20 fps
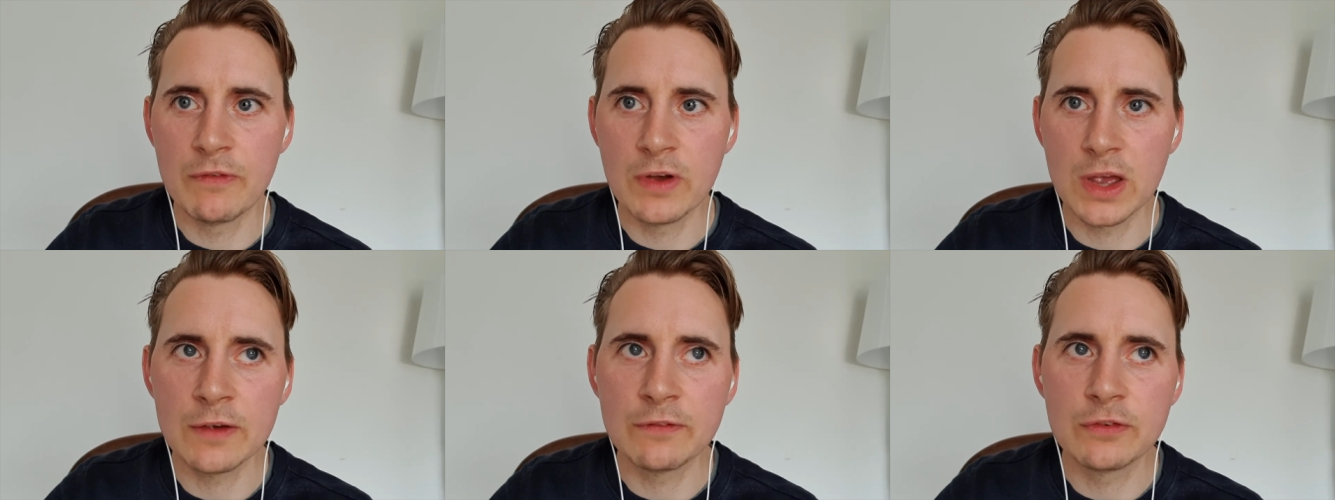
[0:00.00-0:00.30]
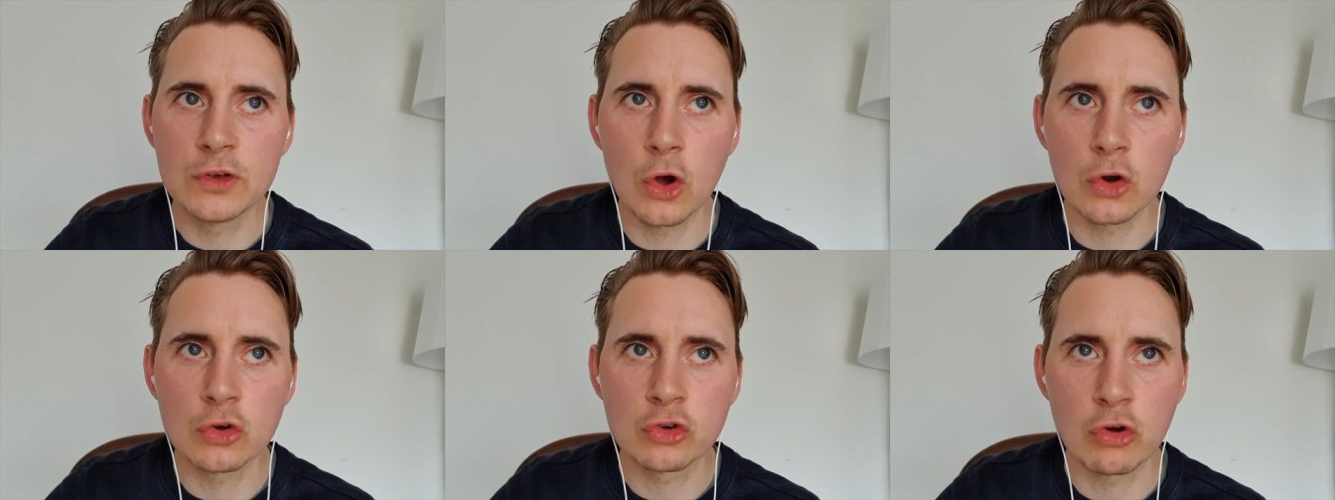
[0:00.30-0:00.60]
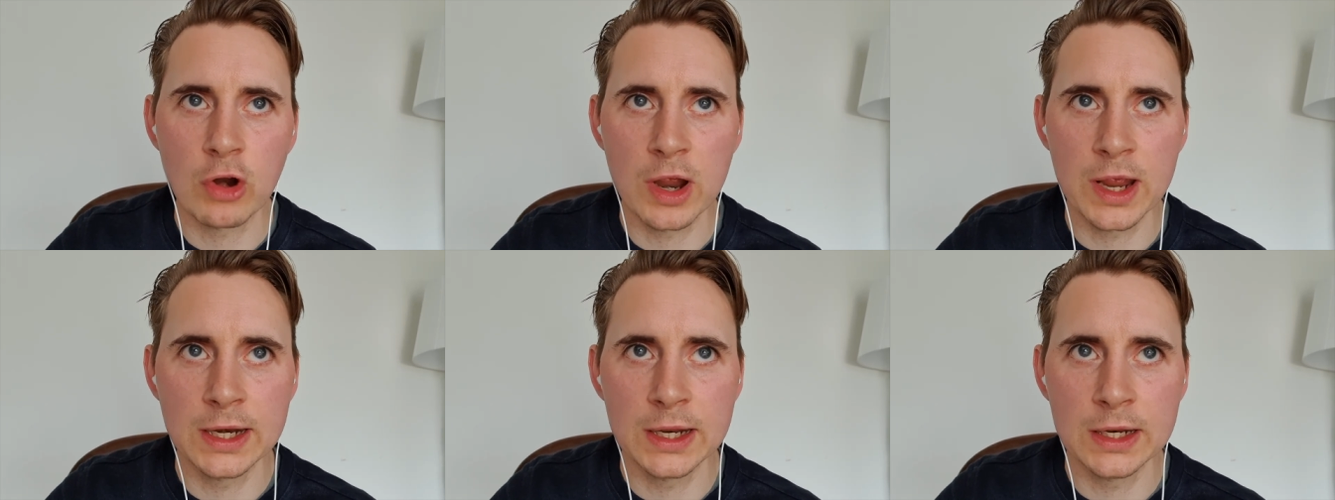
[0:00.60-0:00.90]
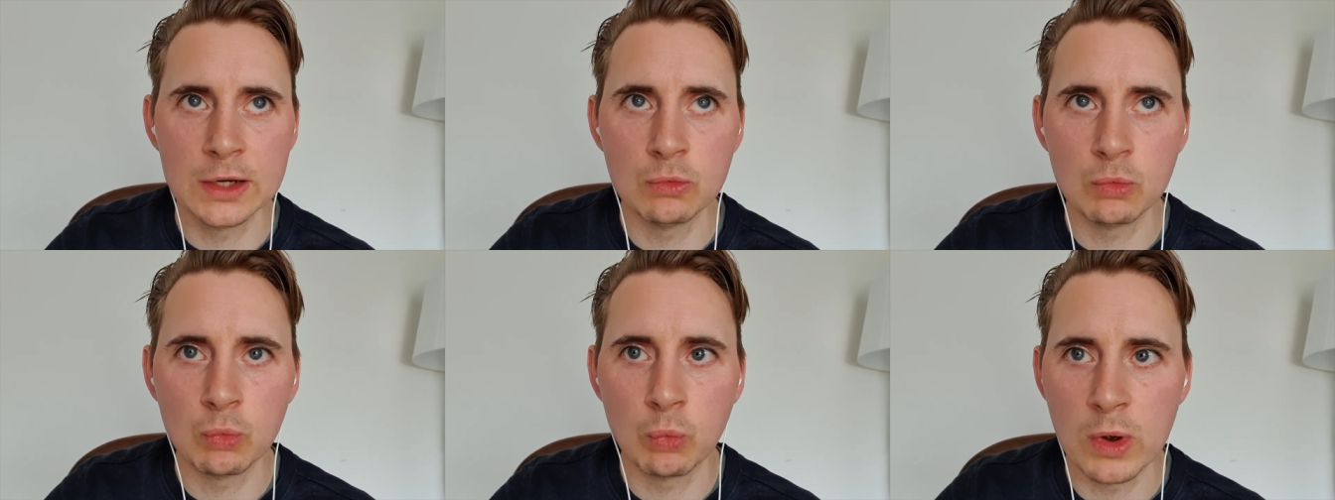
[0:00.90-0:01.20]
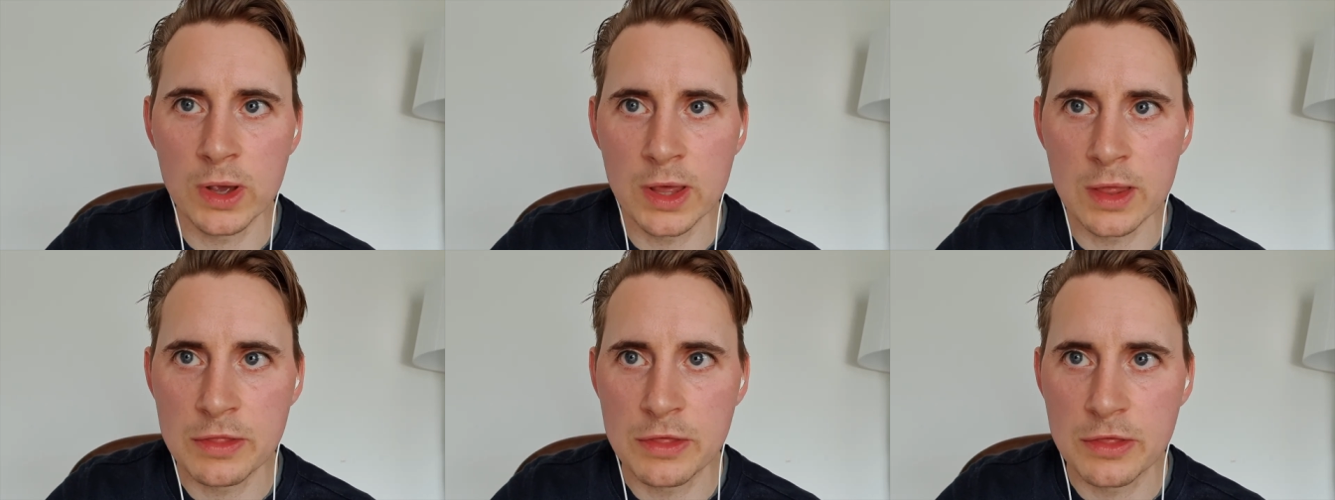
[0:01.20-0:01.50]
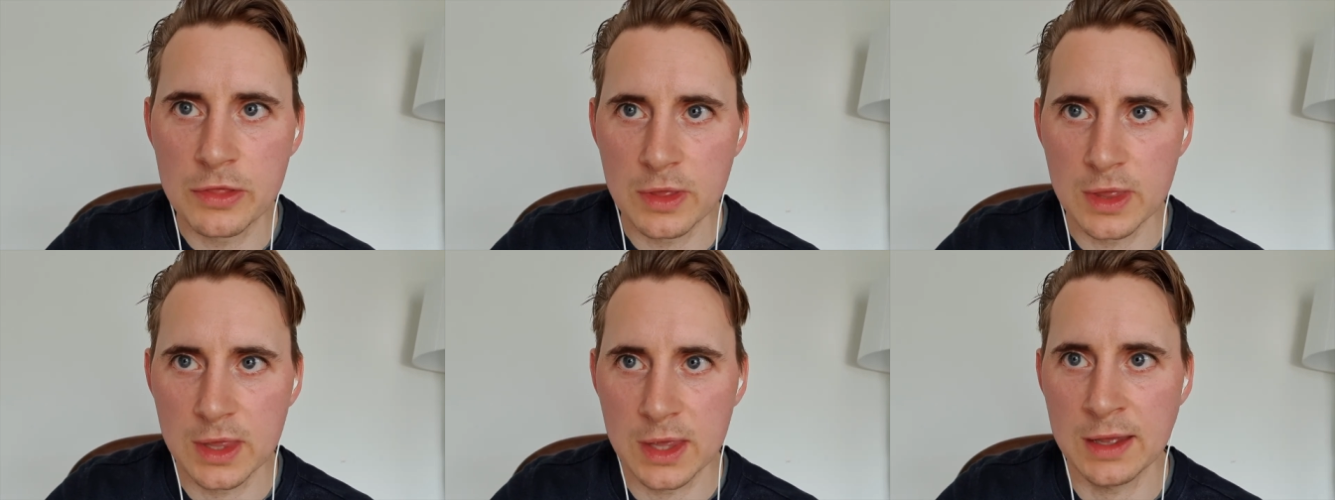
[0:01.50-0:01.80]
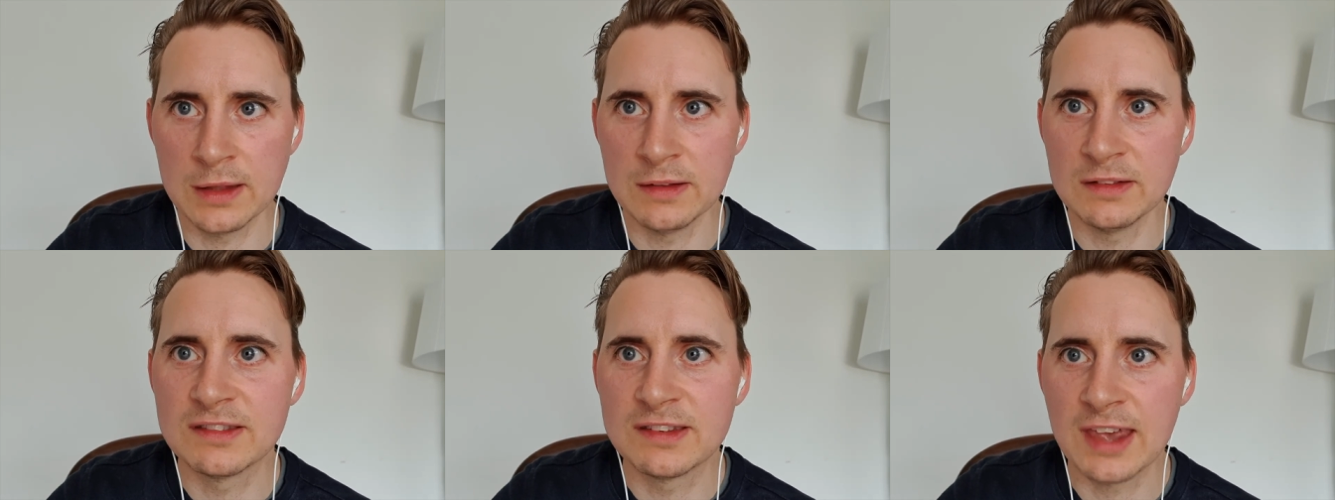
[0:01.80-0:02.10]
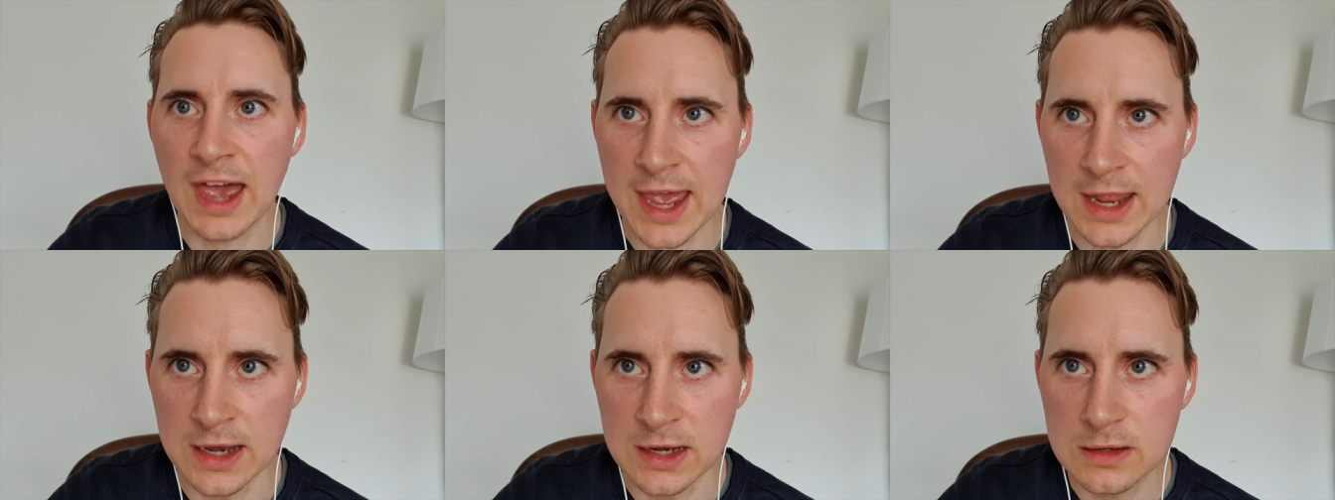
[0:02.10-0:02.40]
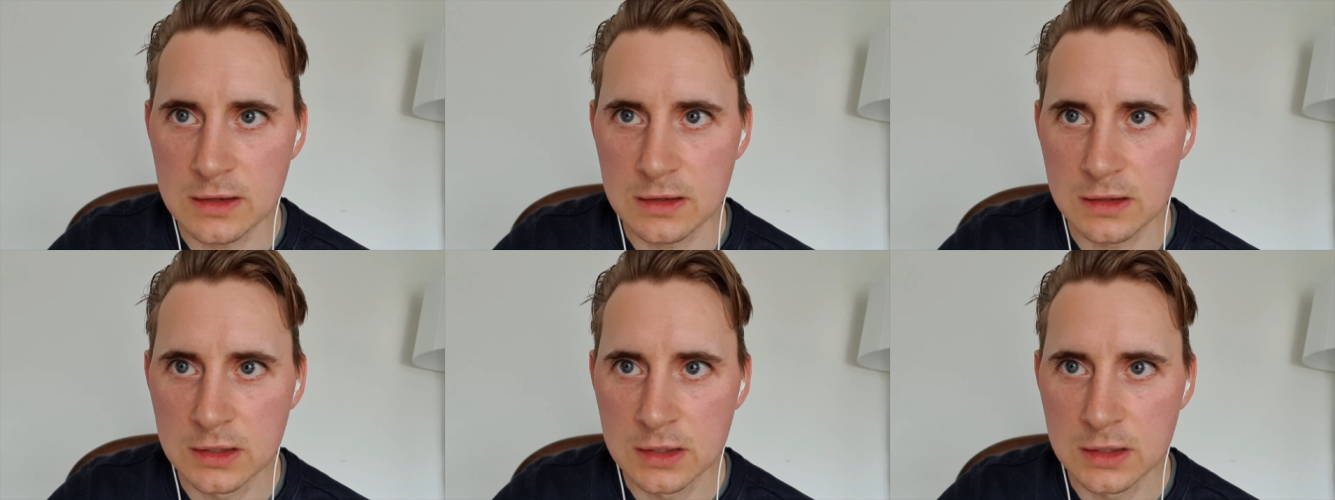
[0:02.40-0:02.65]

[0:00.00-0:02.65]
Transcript: if you're training with intent,